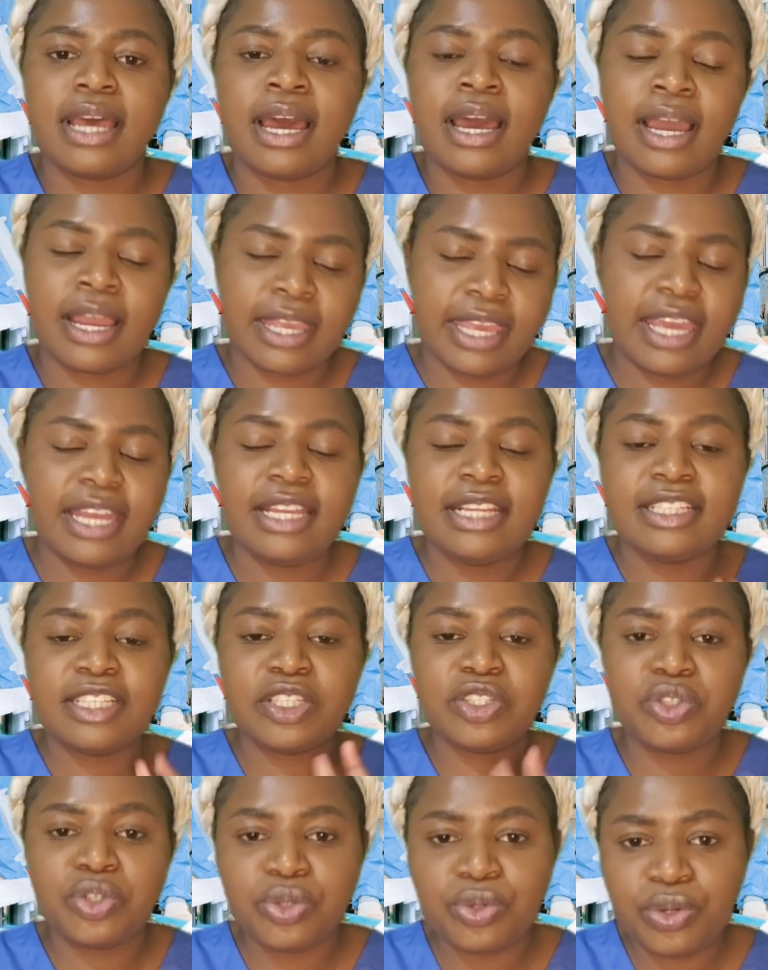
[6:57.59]
again, it's a
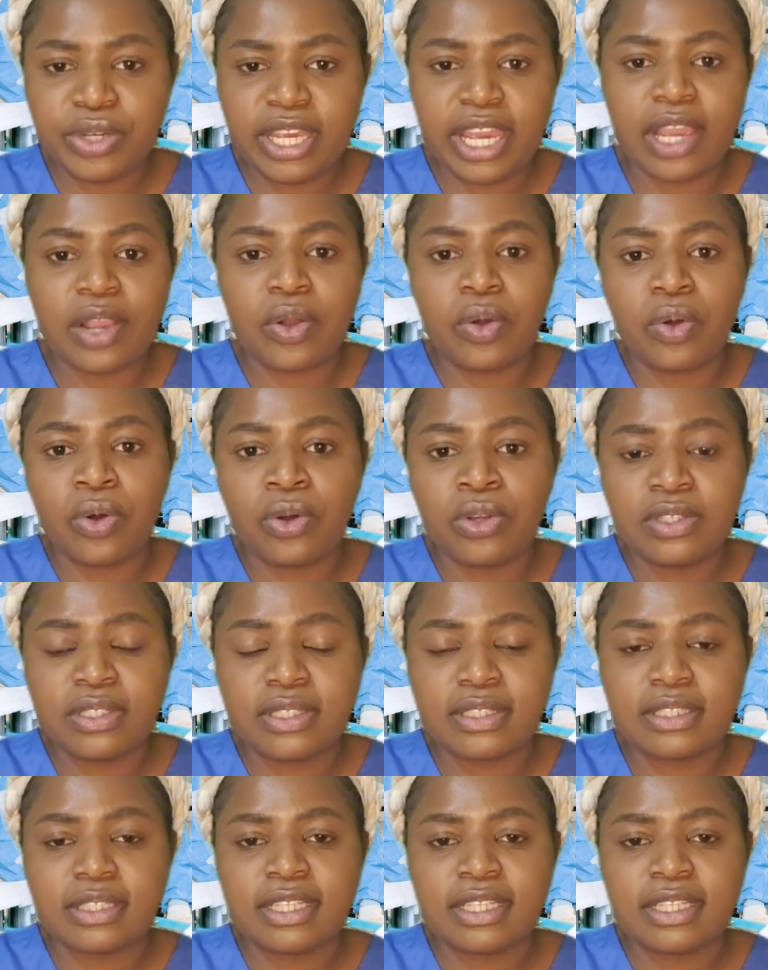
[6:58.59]
2-year course.